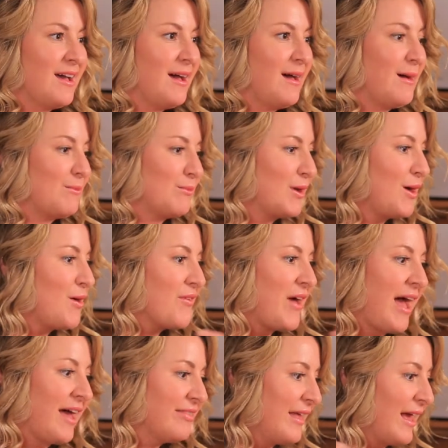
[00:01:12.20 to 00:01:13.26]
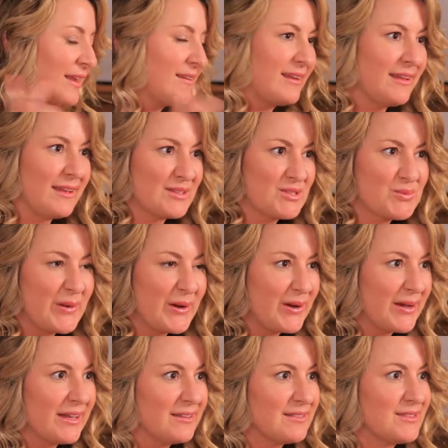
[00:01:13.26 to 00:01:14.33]
Um, we all had that
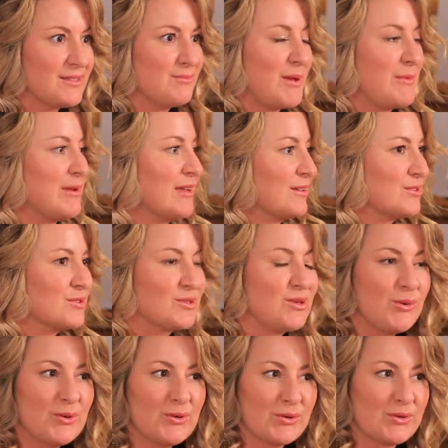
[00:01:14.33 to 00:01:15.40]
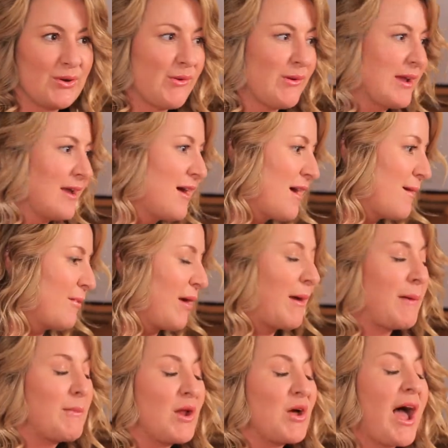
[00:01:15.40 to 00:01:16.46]
experience maybe at a school or growing up, I,
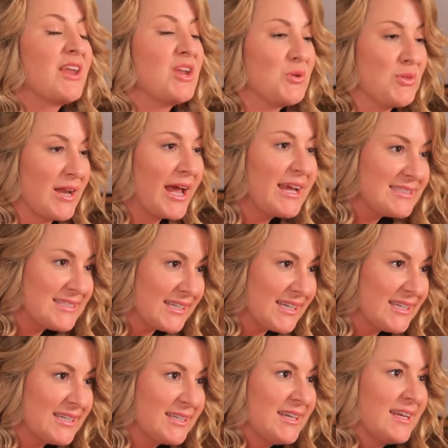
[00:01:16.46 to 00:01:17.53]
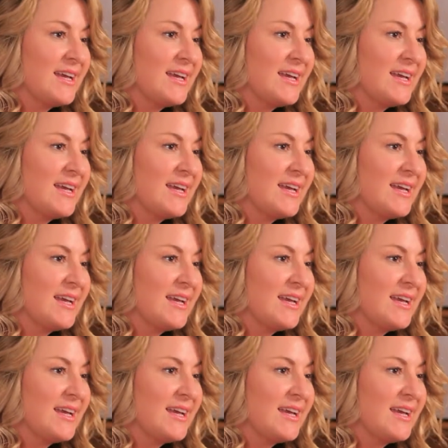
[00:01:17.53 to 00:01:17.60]
I mean I know that I did,